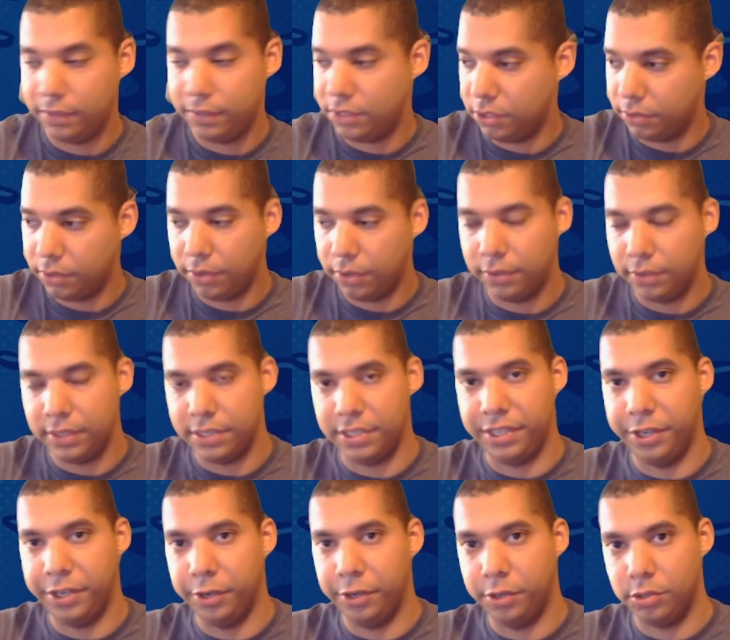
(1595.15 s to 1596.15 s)
So in all these
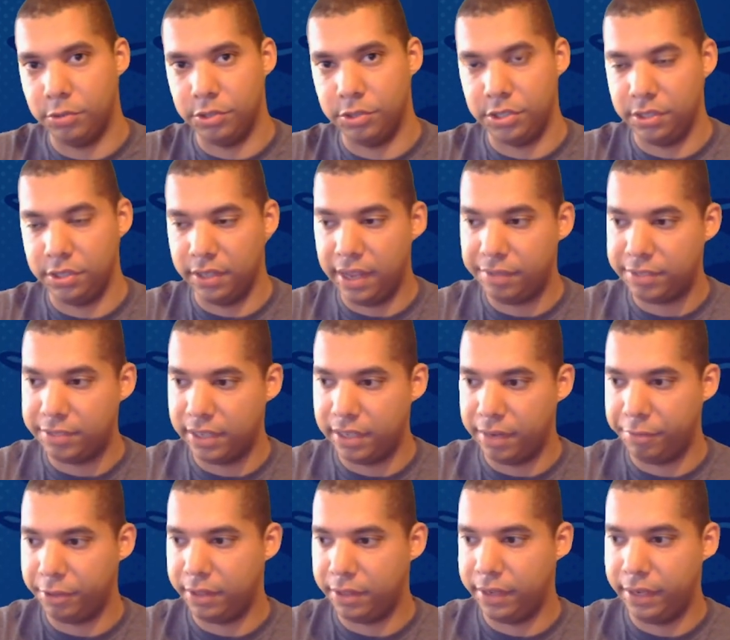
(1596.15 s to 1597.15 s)
years where she left and
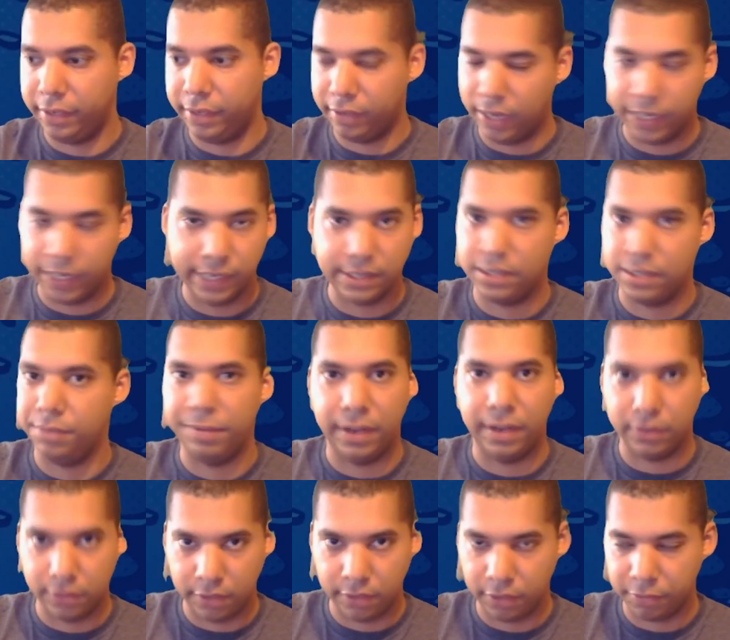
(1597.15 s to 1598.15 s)
everything, I guess he
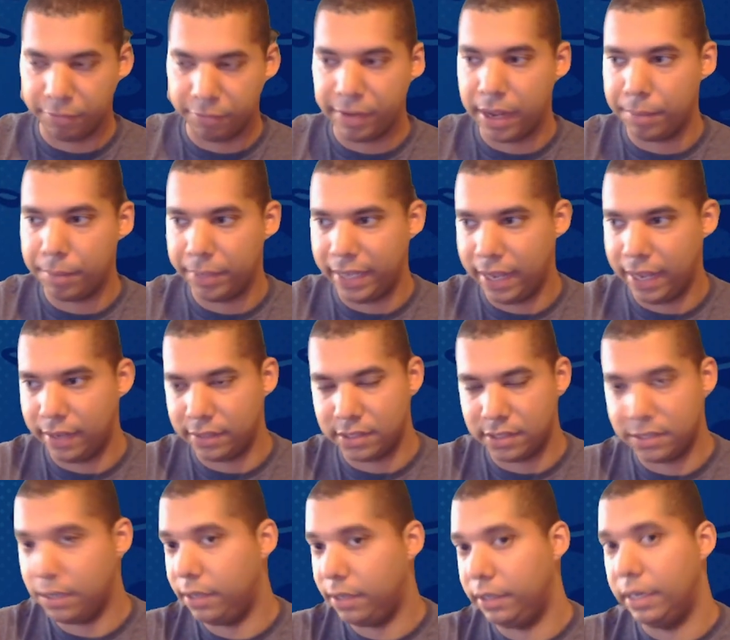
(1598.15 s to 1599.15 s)
found another family, had a
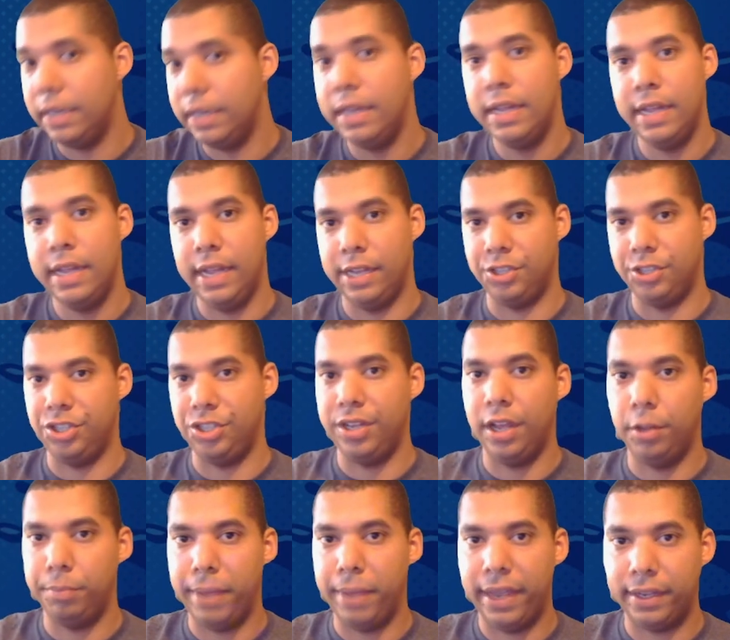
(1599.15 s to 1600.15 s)
son, and she
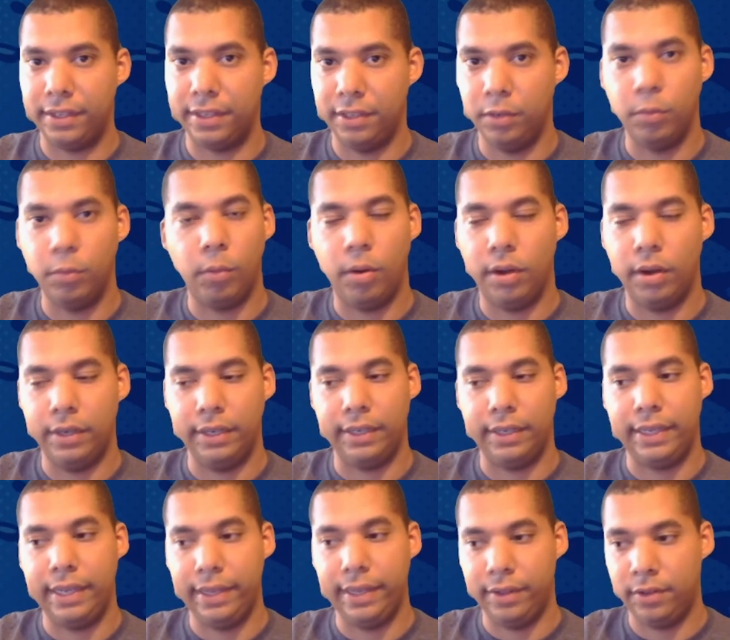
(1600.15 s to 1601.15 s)
held back and didn't want to
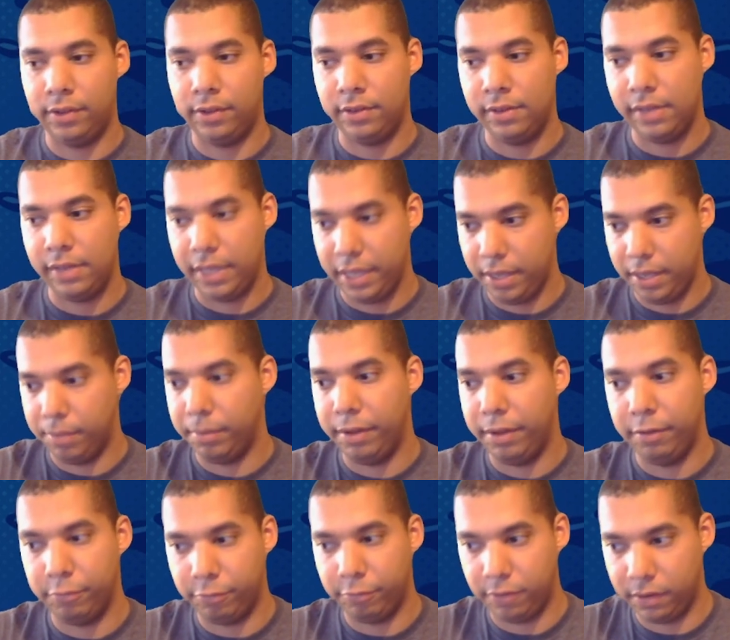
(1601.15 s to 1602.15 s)
kill him
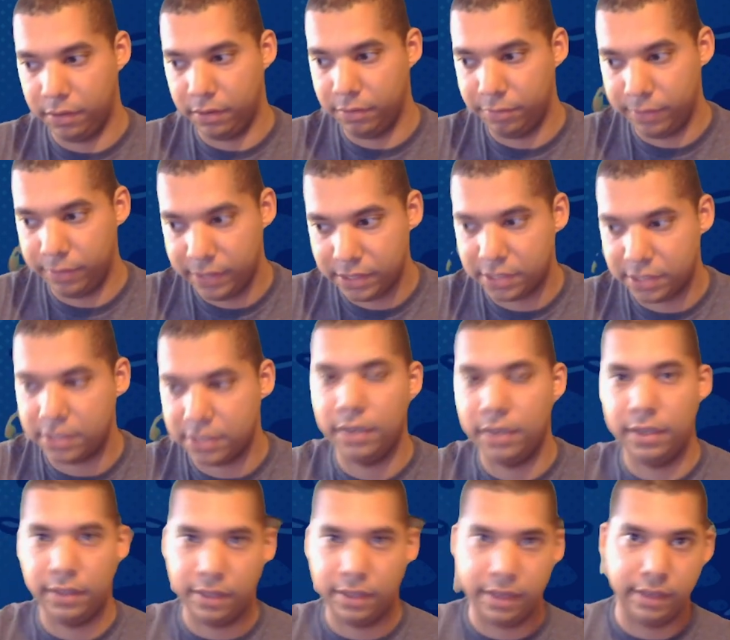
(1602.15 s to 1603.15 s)
in front of his son
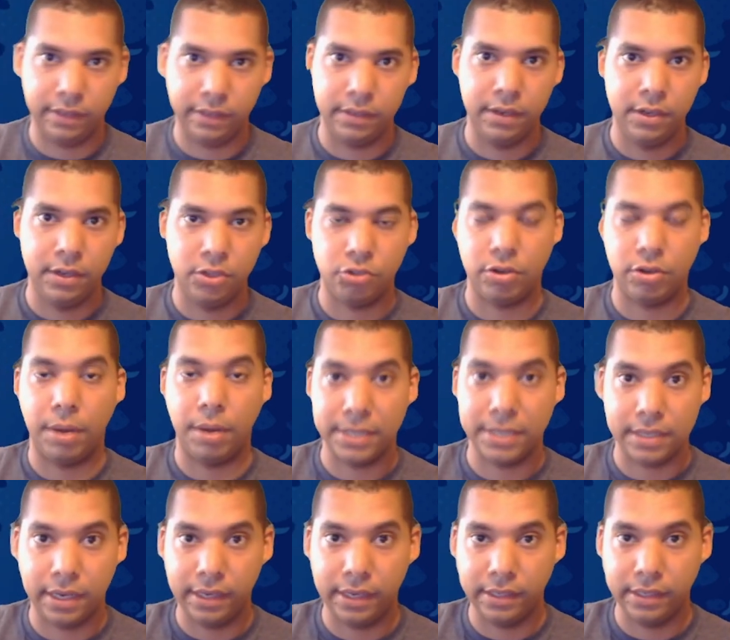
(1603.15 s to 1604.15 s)
and then
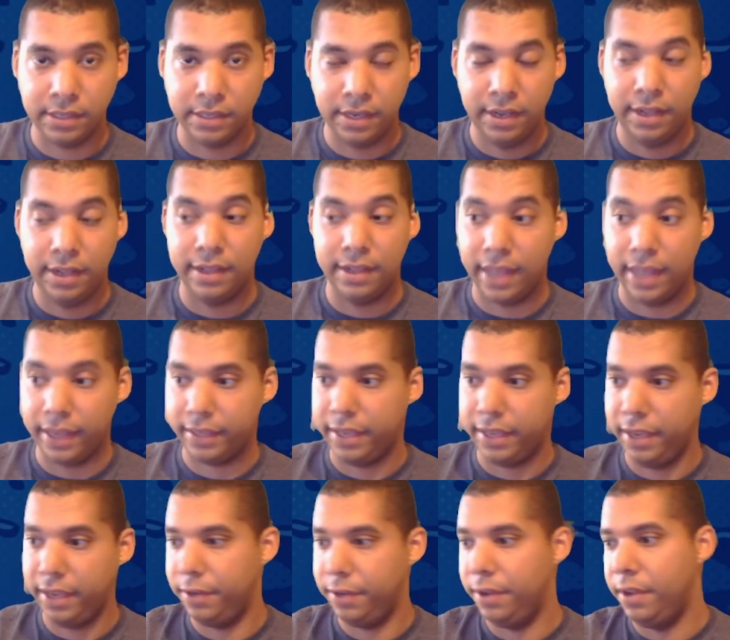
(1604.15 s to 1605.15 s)
traumatize that
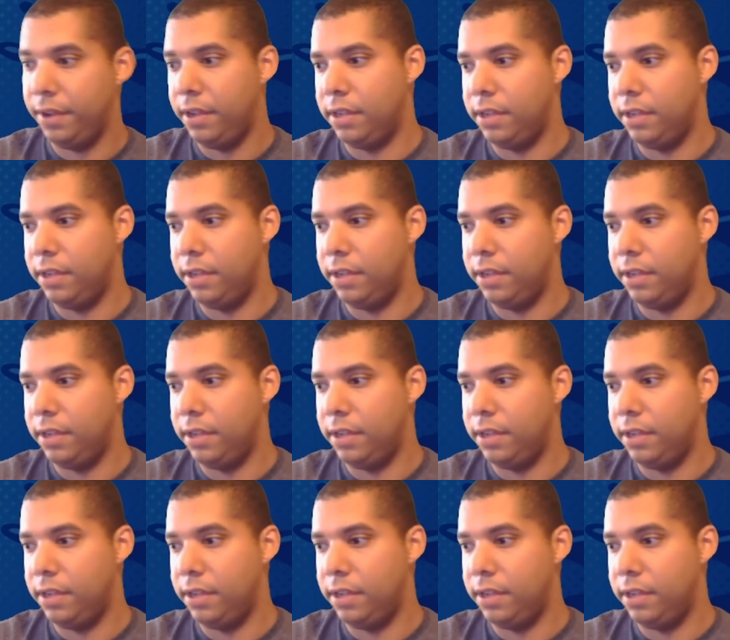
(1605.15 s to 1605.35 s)
kid.